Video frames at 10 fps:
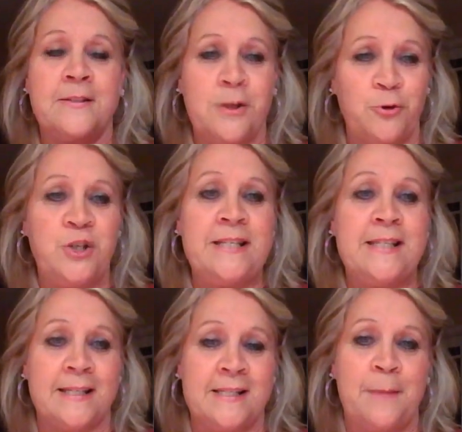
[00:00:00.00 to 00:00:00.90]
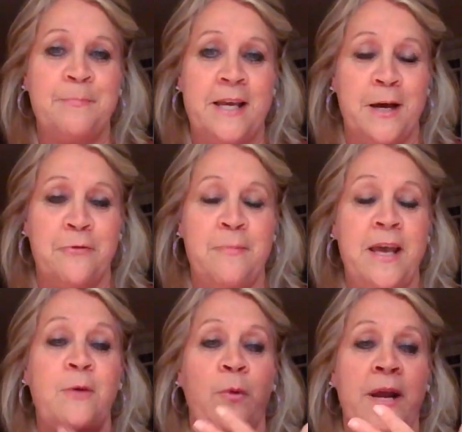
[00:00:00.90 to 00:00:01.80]
So she's accepting of
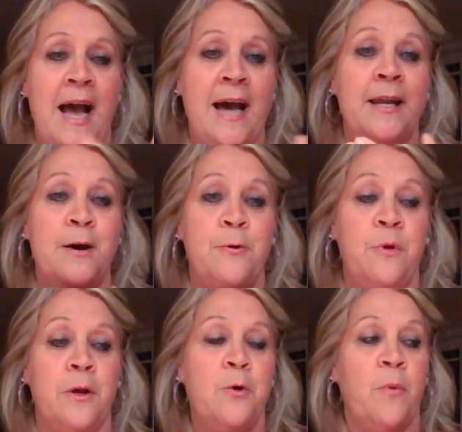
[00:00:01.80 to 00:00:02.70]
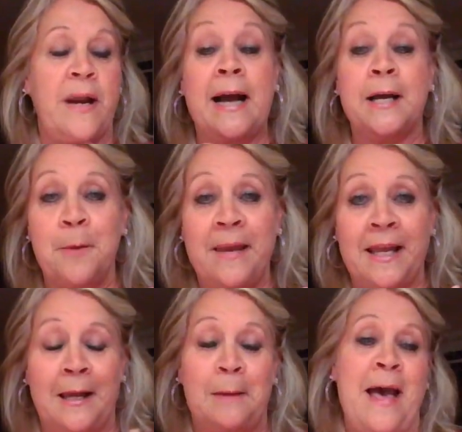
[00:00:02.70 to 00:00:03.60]
me when I don't, when I come
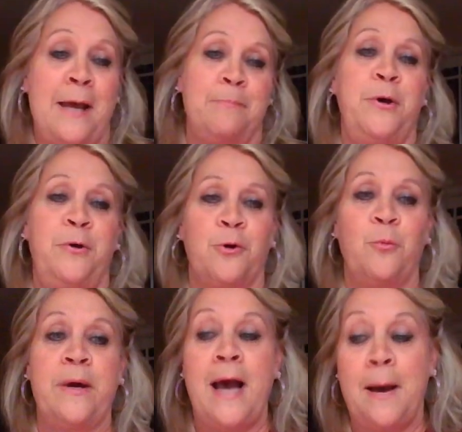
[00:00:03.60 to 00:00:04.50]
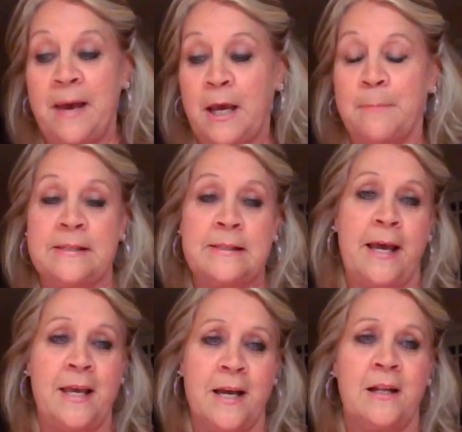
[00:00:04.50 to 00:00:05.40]
in in a bad mood or when I make a
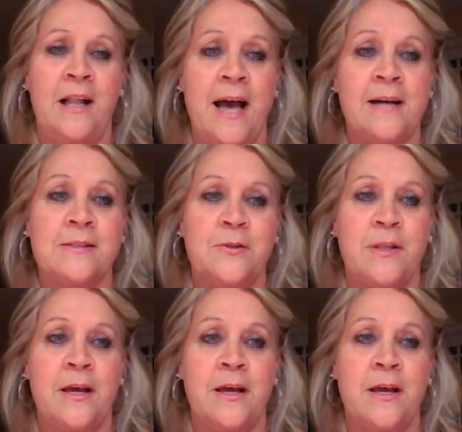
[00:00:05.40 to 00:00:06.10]
mistake in class.